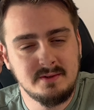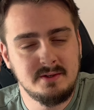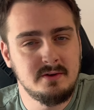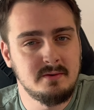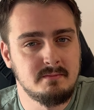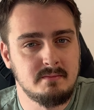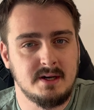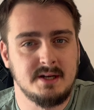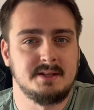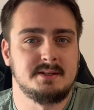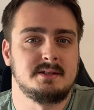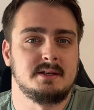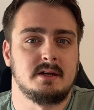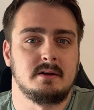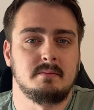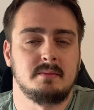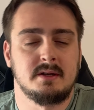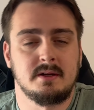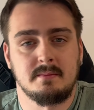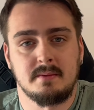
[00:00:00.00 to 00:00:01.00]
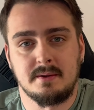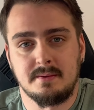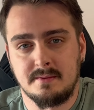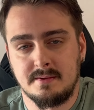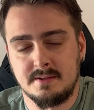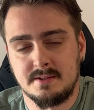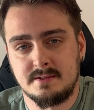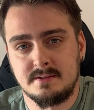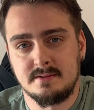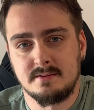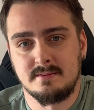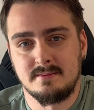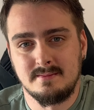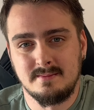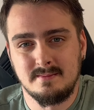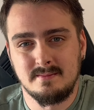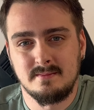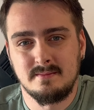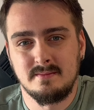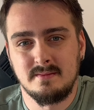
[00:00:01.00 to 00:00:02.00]
your mindset a bit about this,
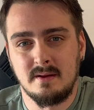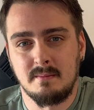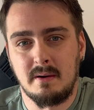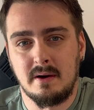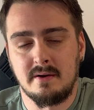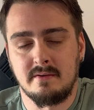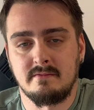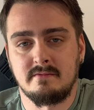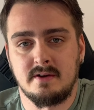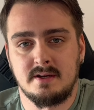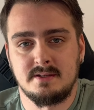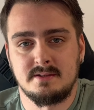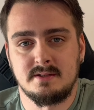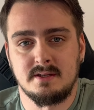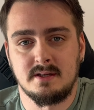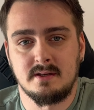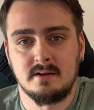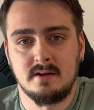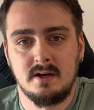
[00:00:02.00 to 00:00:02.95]
about investing.